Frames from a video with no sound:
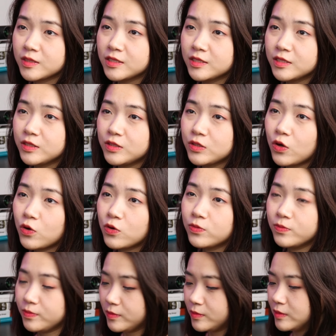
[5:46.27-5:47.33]
So
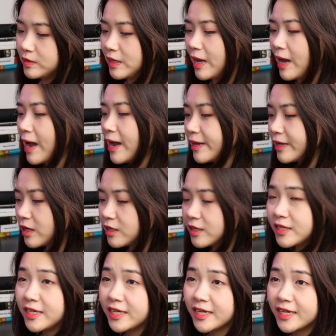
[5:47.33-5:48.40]
I'm gonna
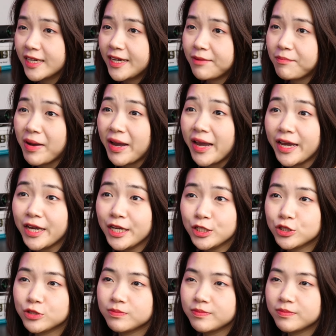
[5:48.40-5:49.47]
declare my
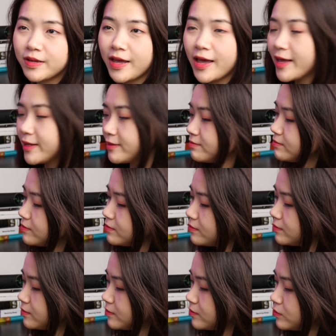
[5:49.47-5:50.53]
age at,
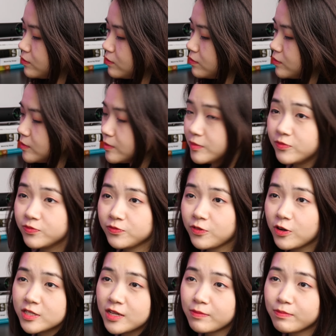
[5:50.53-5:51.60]
for
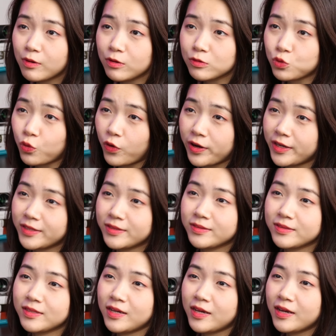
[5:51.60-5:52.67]
example, 20.
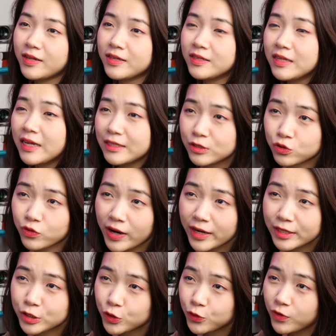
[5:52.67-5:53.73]
Let's try
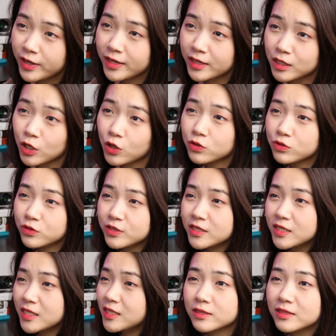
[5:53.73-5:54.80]
to run the code to
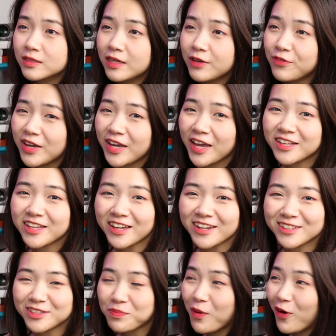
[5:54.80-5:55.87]
see if I can get in
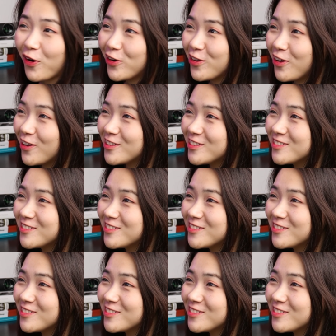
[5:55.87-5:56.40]
the bar or not.